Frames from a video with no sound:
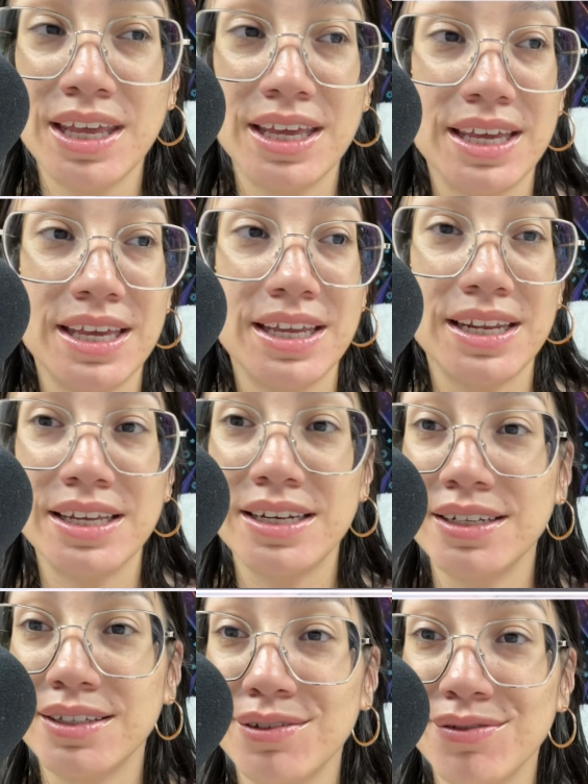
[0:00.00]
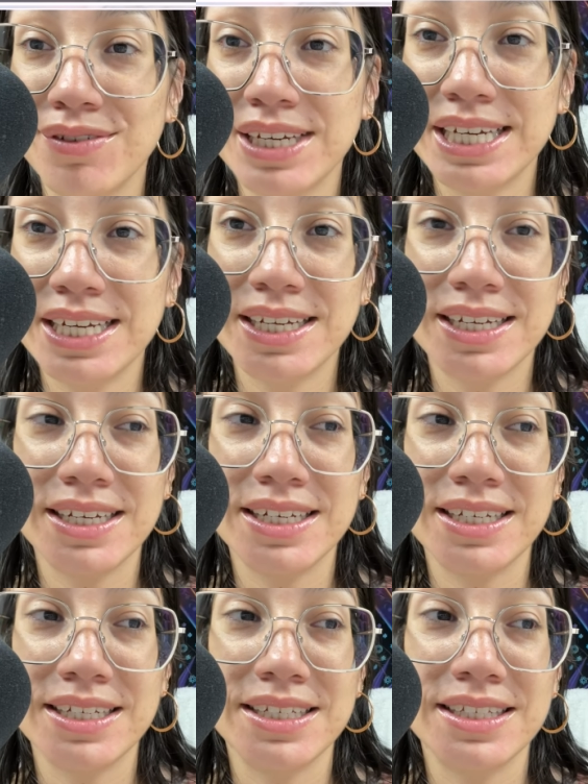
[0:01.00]
and it is fake
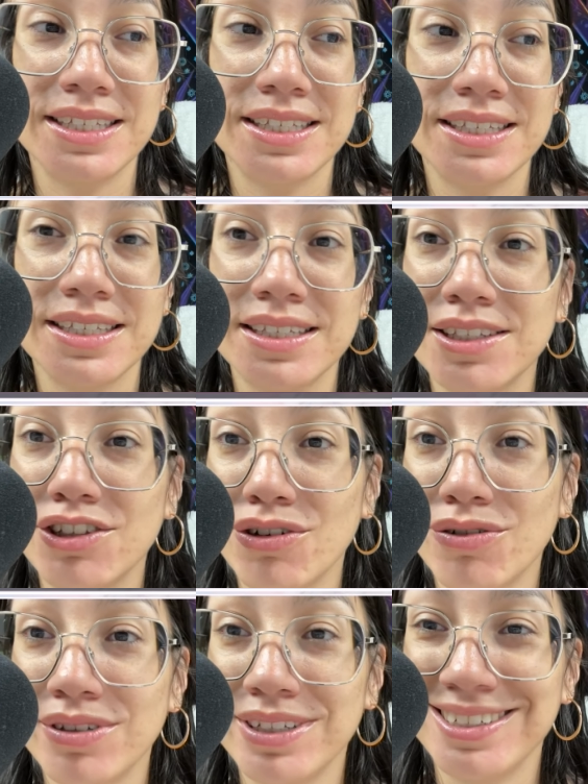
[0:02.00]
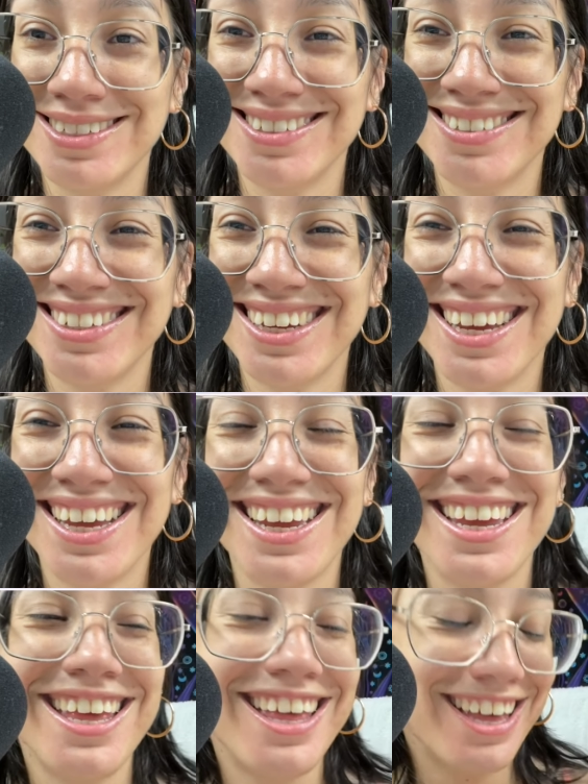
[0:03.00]
and it is stolen, okay?